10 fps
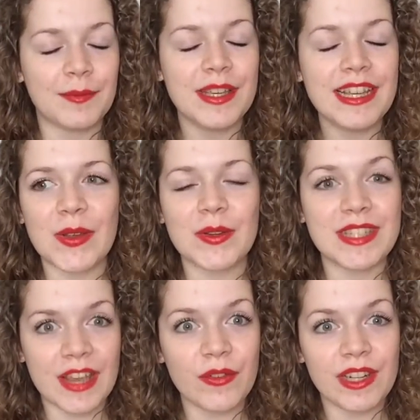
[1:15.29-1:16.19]
So
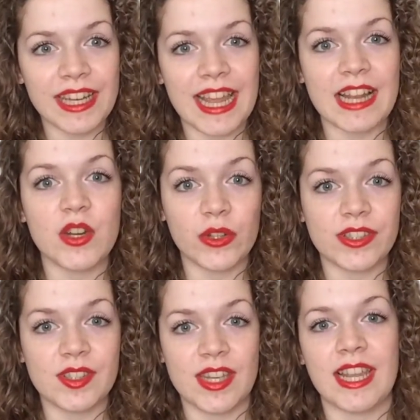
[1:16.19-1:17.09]
definitely get
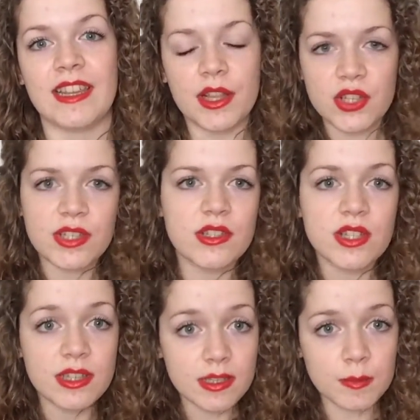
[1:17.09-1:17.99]
non-stick, just
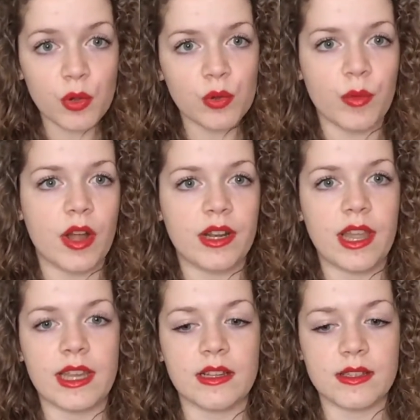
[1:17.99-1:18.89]
a small one,
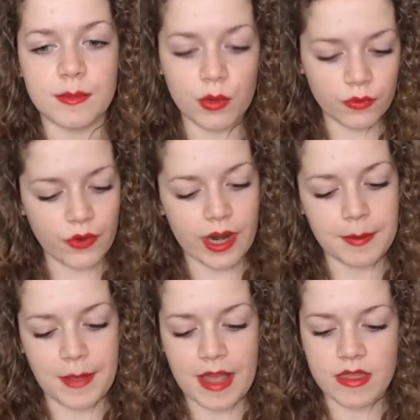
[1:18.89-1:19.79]
like a small
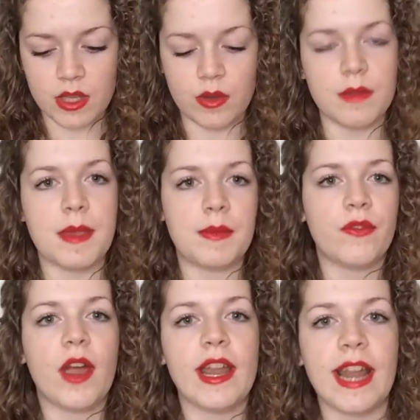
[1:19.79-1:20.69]
frying pan that you can maybe
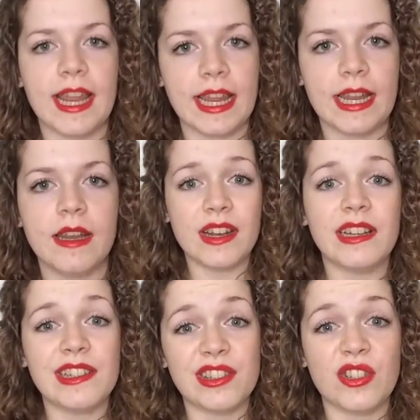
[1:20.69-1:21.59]
fry an egg in, and then a
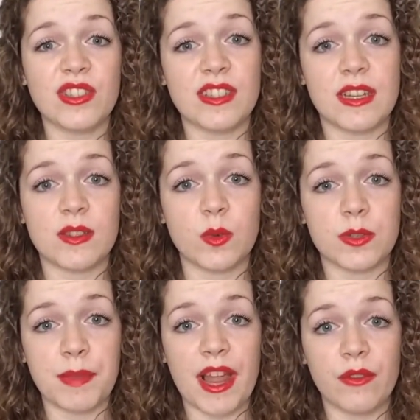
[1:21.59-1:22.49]
little non-stick
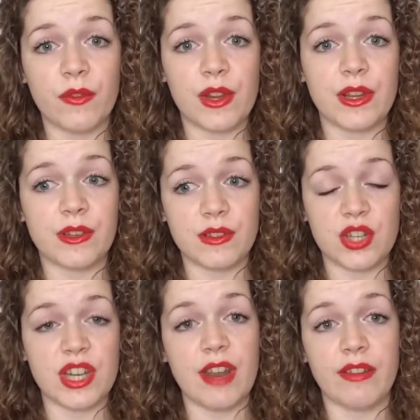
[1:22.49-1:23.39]
saucepan for your
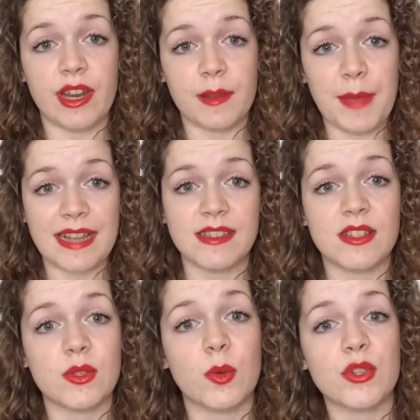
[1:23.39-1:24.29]
generic
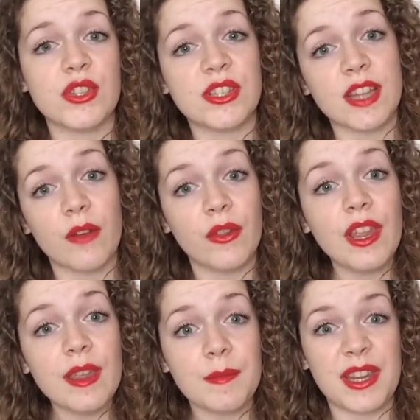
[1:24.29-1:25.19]
pasta sauce and stuff,
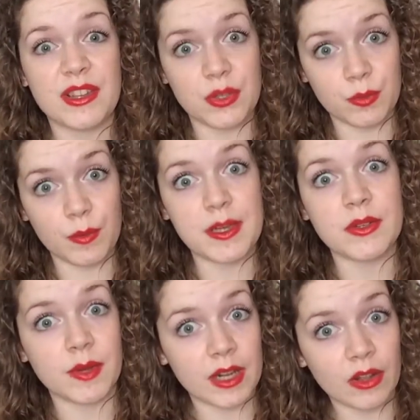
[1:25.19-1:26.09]
because you will be
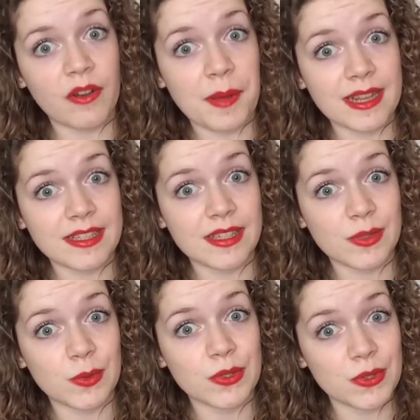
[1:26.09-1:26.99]
doing a lot of pasta
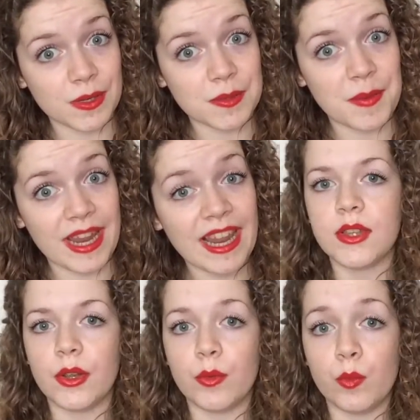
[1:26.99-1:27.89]
sauce, trust me.
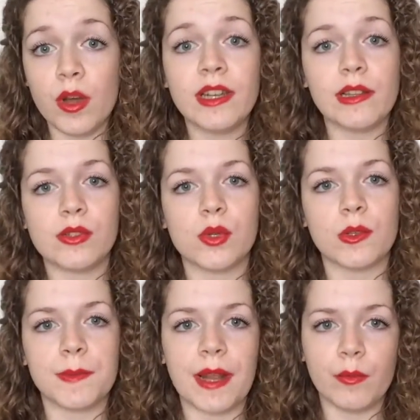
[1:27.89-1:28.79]
So one little
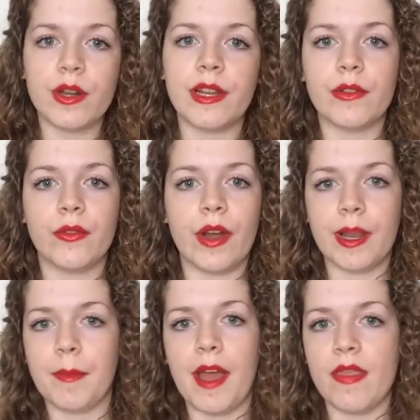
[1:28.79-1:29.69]
saucepan, one little
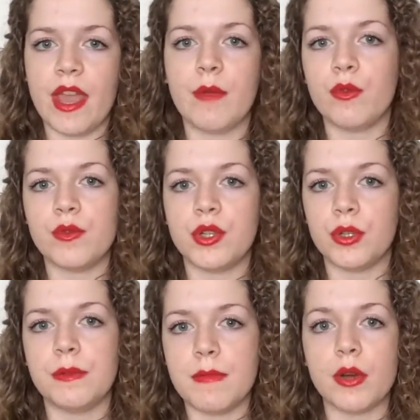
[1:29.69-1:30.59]
frying pan, they will
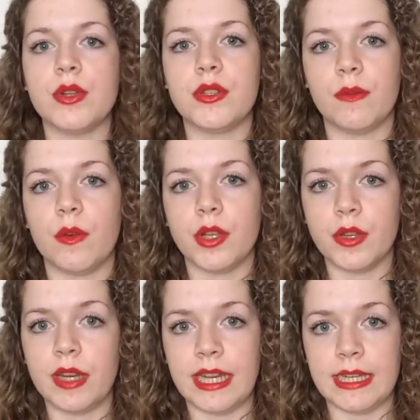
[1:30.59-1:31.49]
do most of what
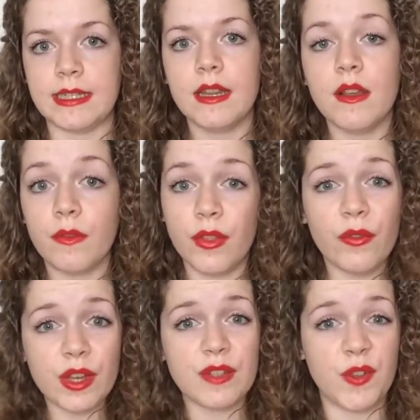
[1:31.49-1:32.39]
you need for the
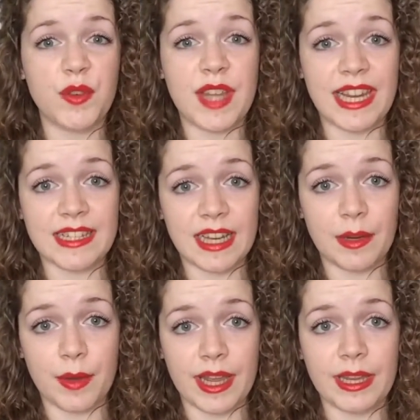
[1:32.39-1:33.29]
first few days
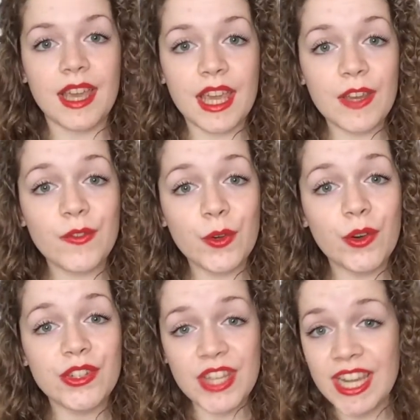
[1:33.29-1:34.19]
anyway. If
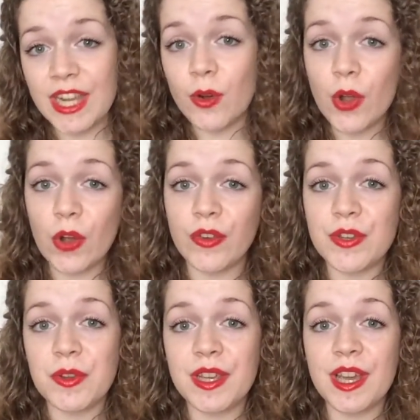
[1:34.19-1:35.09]
you're a tea or coffee
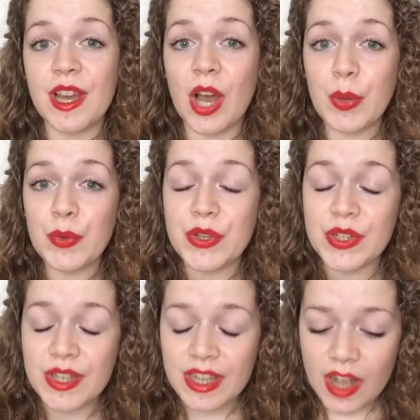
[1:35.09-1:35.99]
drinker, I would
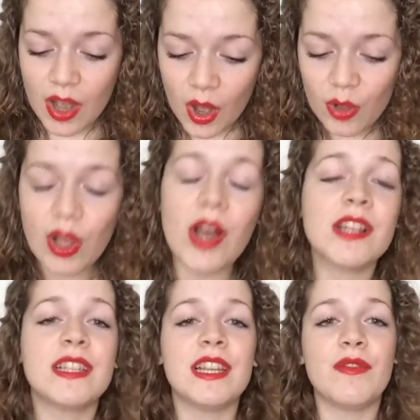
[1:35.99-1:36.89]

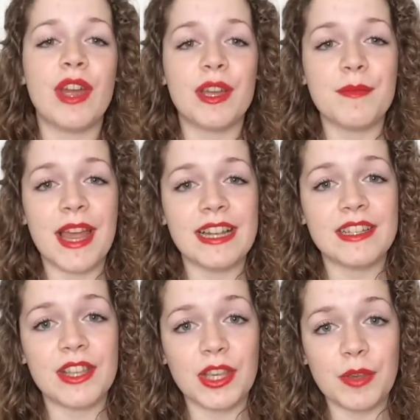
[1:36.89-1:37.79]
wholeheartedly
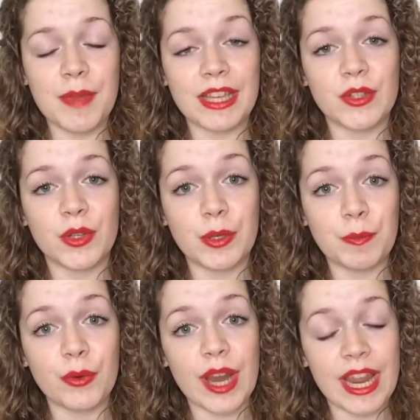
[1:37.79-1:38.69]
recommend that you make sure you
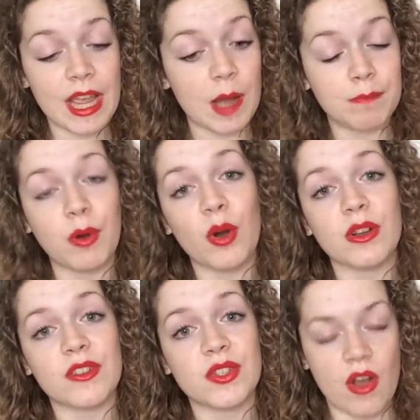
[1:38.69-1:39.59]
bring a
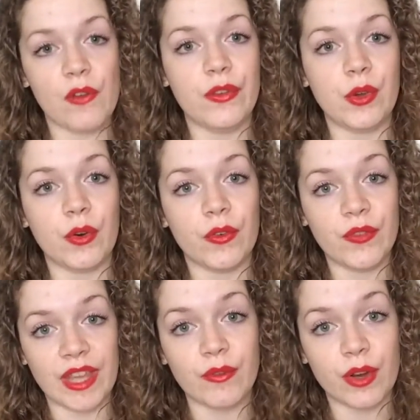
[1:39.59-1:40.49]
box of your
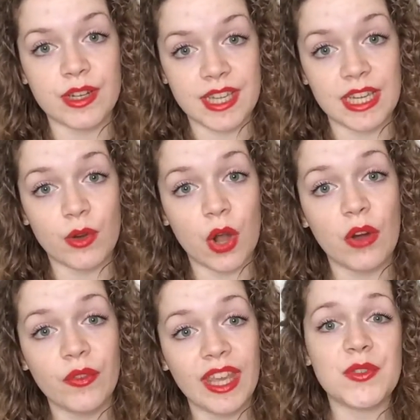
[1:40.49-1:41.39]
favourite tea or
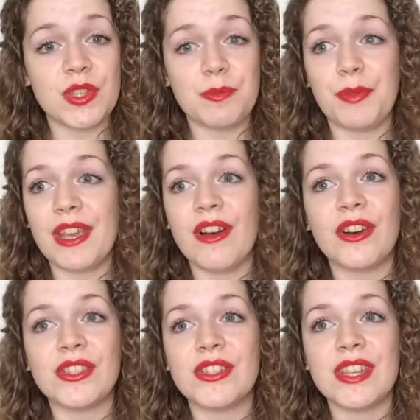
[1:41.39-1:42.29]
coffee, just
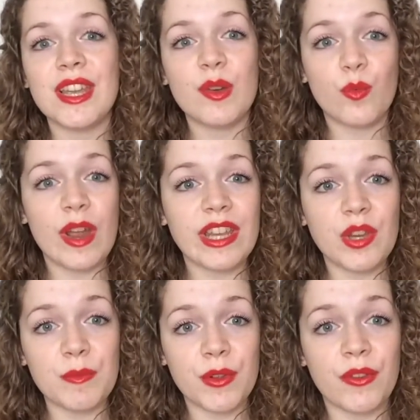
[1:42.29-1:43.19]
because when
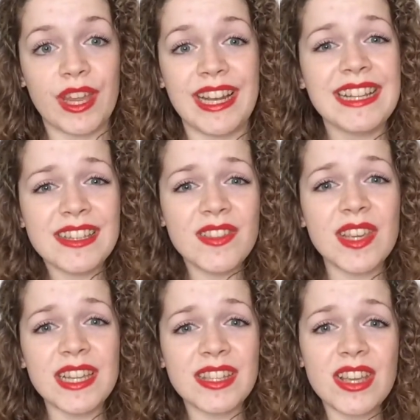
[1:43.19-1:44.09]
you move in, it's
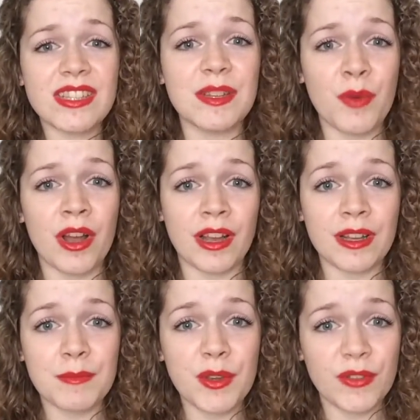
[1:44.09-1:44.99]
thirsty
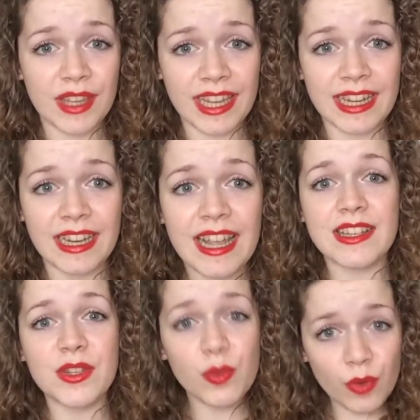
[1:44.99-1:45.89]
work moving in,
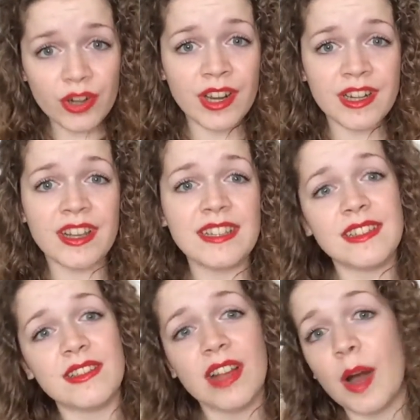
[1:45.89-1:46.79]
and you'll want a nice
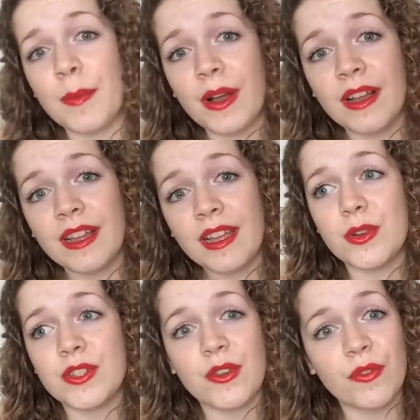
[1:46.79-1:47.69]
little cuppa
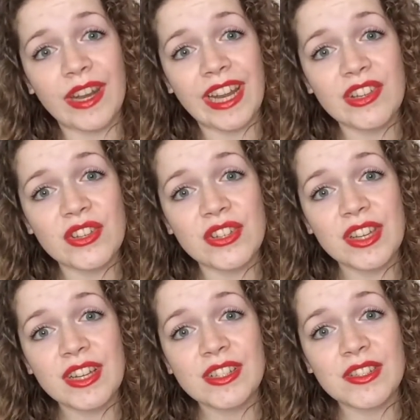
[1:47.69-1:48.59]
once you're finished,
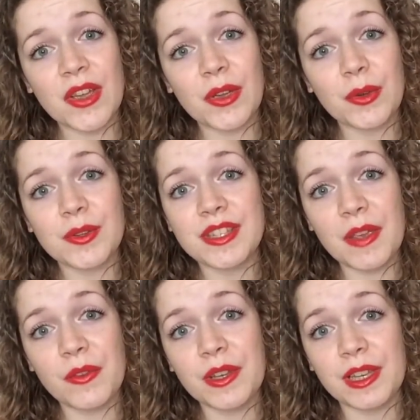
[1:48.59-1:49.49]
so
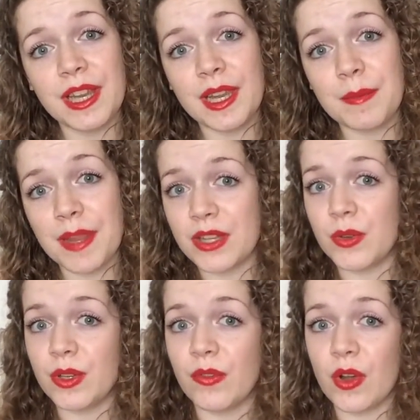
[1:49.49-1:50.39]
definitely make
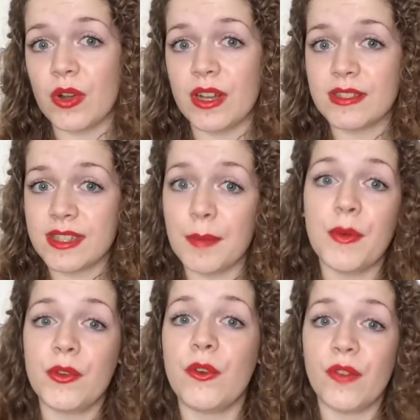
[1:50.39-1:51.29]
sure you've got some
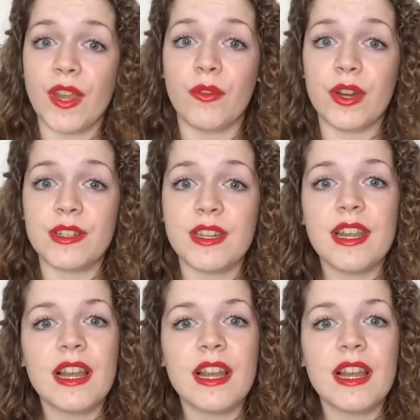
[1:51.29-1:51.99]
of your favourite.